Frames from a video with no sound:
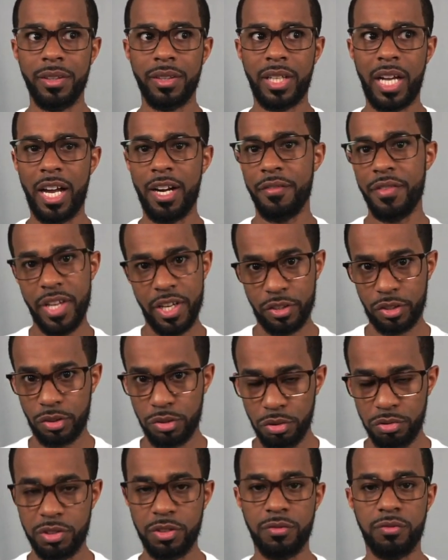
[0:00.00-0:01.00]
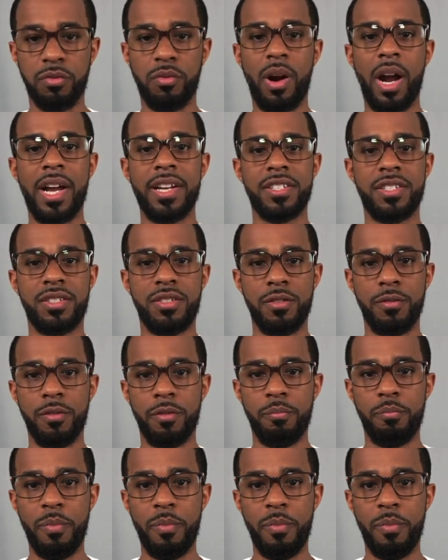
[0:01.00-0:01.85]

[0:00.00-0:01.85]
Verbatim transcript: kind of the exclusive rights to